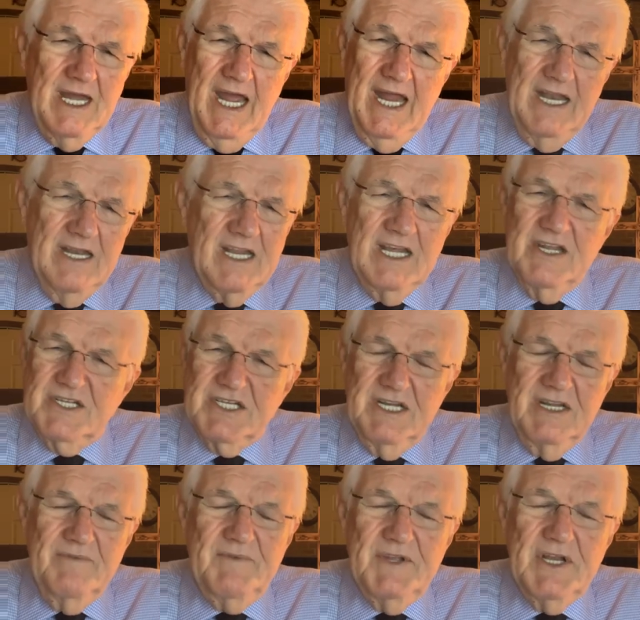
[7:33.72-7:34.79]
And listen,
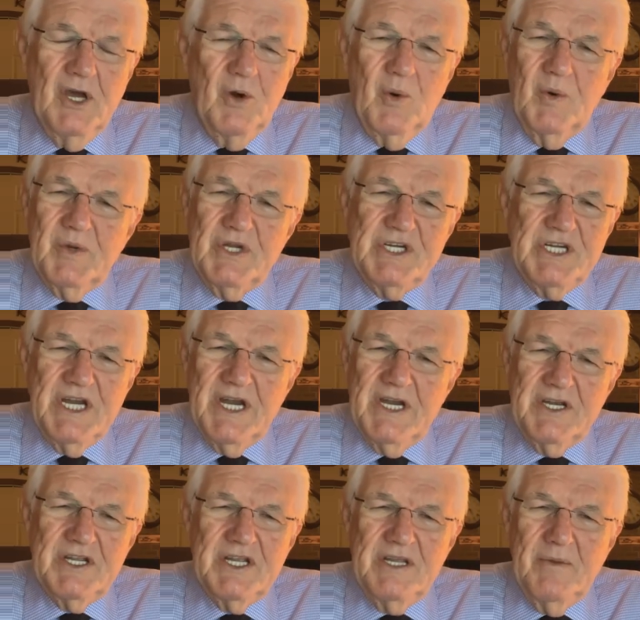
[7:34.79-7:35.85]
if you don't want to share
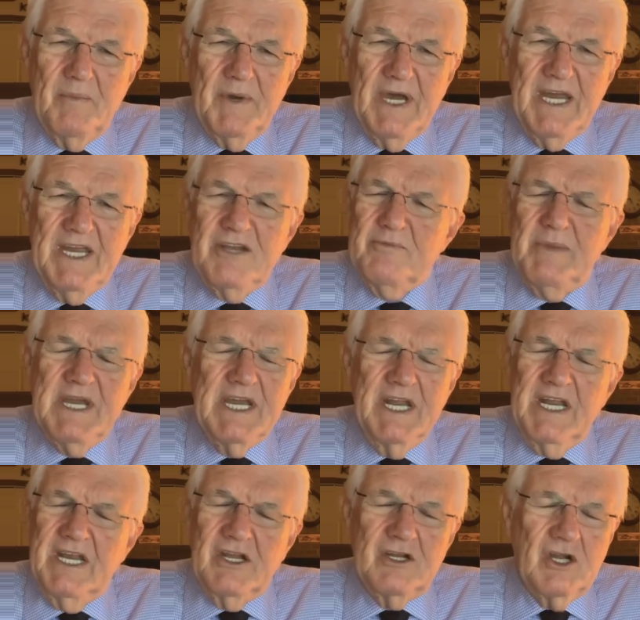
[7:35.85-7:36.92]
it to your page, be
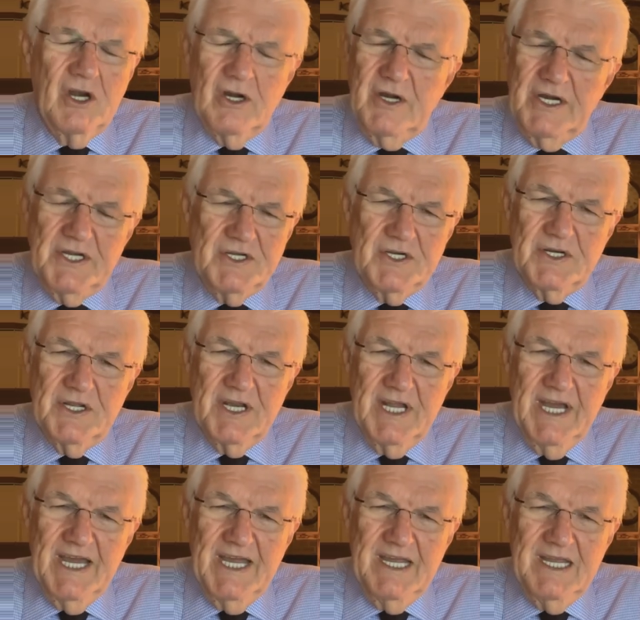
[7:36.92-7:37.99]
an encourager
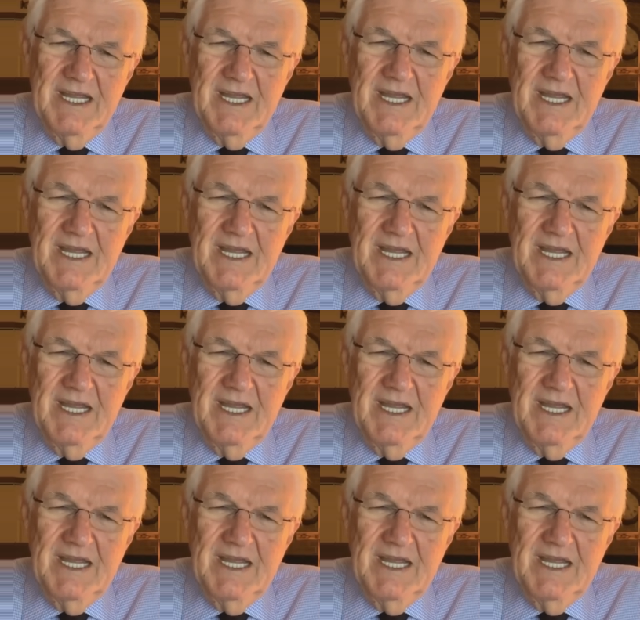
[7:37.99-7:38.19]
today.